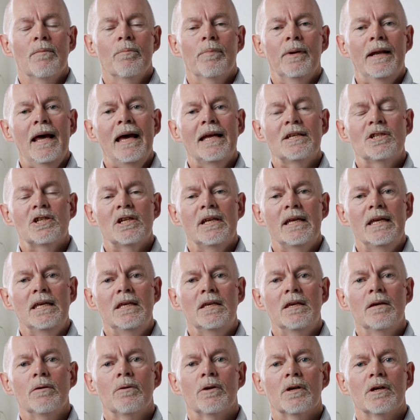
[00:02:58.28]
but actually
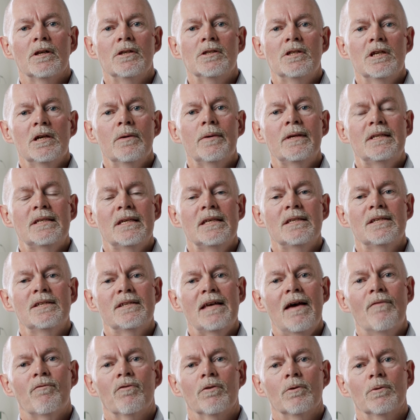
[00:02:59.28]
you can do it in
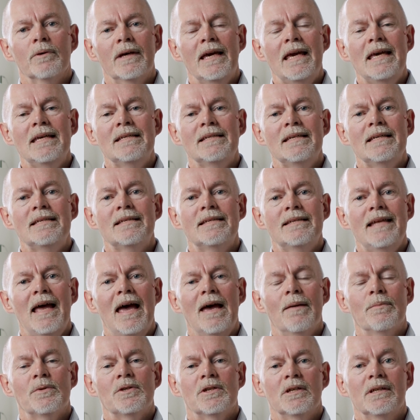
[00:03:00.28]
several easy
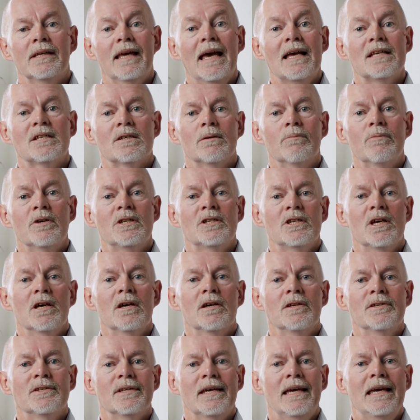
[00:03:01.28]
steps and get some
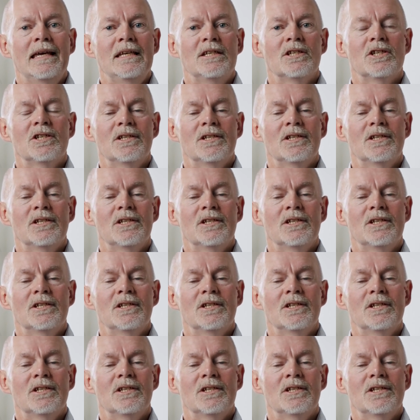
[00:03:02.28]
returns at each